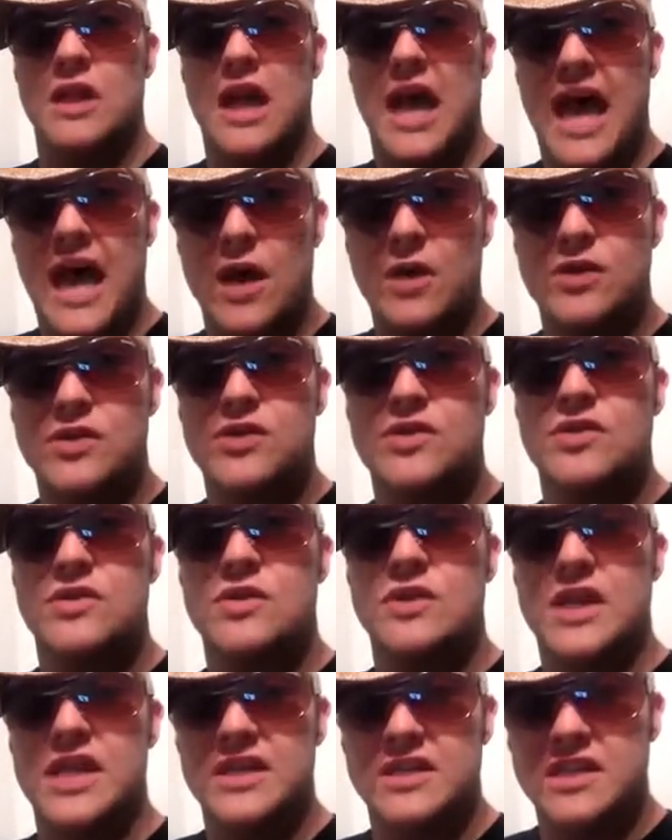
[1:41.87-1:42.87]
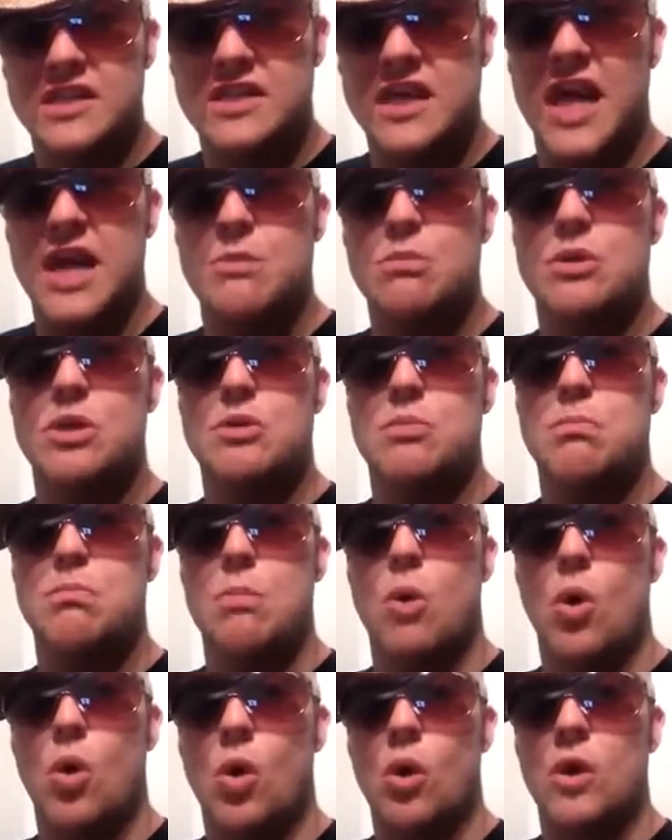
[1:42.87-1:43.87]
house, entertainment
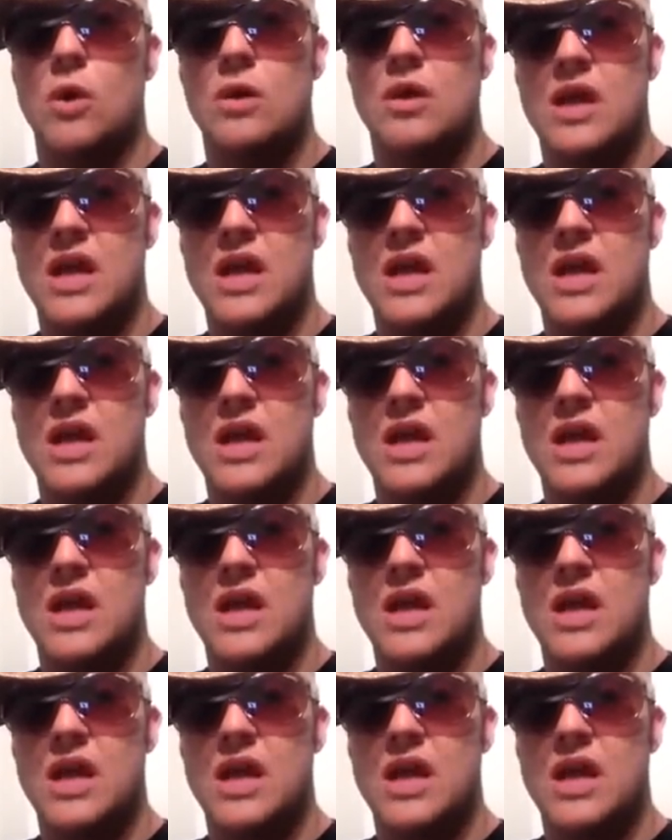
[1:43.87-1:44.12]
mall,